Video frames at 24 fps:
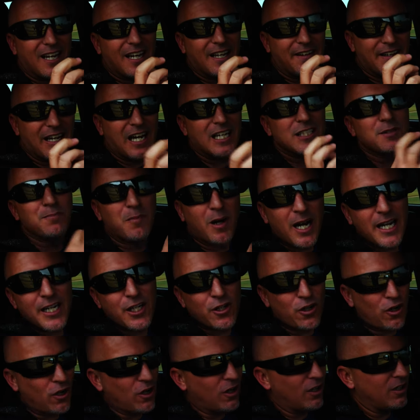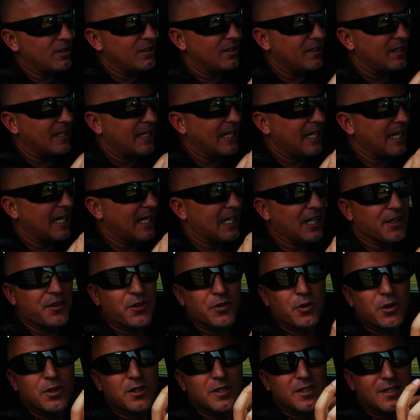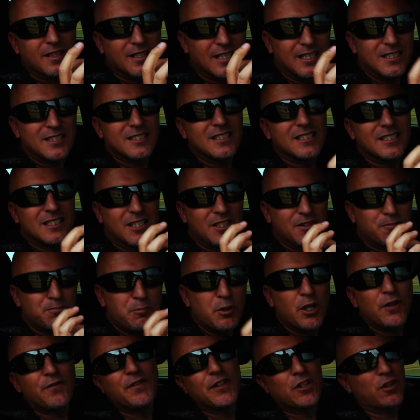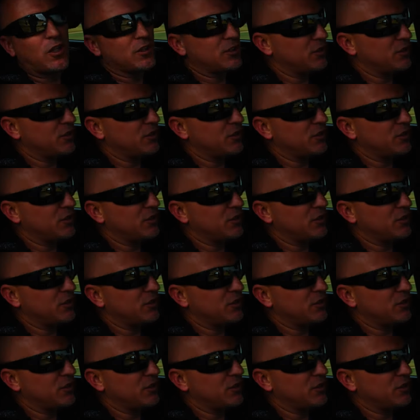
Now it's my car and I thought this is a perfect car